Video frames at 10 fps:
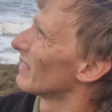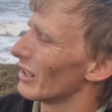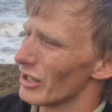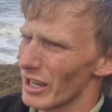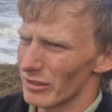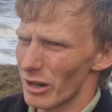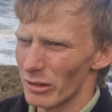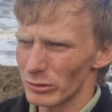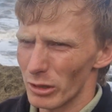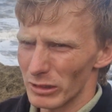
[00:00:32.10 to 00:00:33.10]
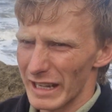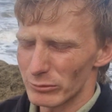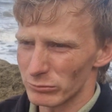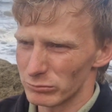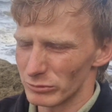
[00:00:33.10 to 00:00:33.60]
They're not like
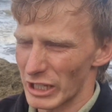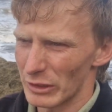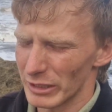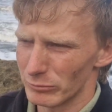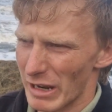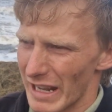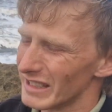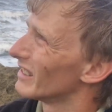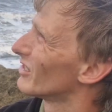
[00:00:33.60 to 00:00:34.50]
generally red,